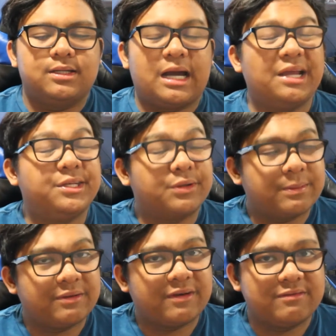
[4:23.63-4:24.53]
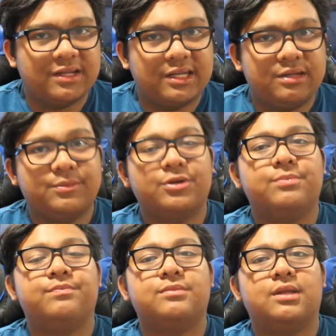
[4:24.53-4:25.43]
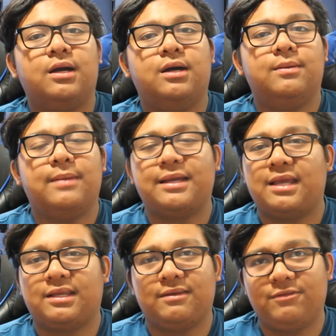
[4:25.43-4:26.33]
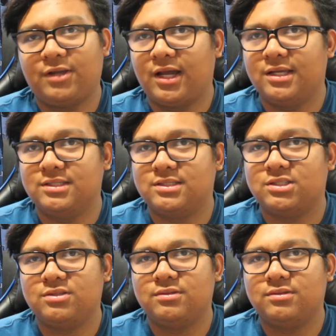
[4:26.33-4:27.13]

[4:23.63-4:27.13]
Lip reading: I don't have my 580 anymore. I can't give you guys